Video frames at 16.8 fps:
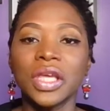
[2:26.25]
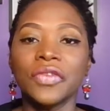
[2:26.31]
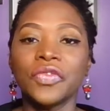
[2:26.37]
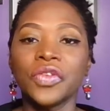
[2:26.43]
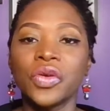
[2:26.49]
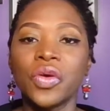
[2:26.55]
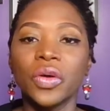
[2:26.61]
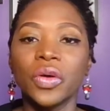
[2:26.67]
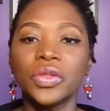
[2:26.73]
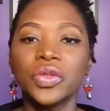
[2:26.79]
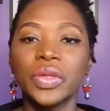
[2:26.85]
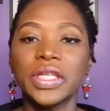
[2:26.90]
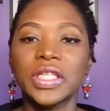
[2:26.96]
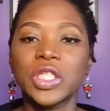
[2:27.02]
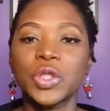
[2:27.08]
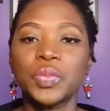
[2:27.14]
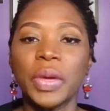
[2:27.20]
If you go to
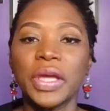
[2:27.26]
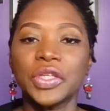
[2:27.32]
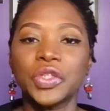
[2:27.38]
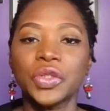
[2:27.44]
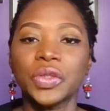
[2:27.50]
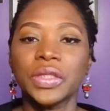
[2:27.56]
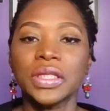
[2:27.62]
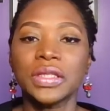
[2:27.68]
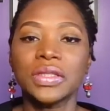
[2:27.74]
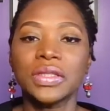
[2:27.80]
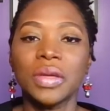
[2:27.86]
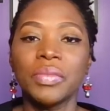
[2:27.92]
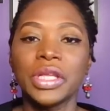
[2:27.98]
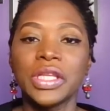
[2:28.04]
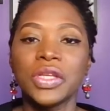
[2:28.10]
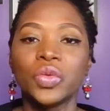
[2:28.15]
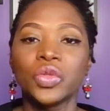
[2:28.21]
a specialist,
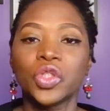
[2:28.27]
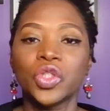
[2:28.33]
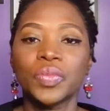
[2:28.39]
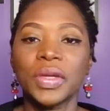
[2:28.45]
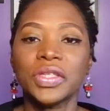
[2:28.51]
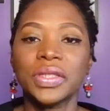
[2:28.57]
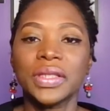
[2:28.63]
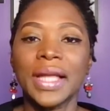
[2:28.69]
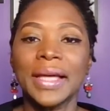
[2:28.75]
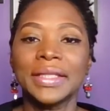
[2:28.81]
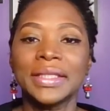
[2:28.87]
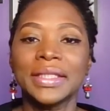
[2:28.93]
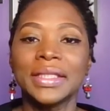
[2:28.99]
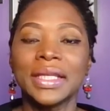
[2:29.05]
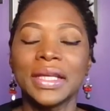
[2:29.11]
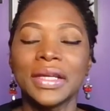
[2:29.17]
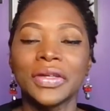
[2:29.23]
somebody who specializes
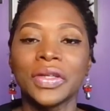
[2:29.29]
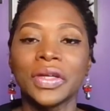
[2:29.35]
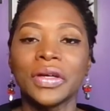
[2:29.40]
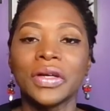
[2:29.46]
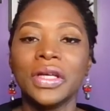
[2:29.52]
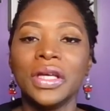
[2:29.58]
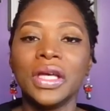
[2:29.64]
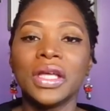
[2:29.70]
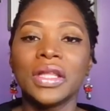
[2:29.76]
in the area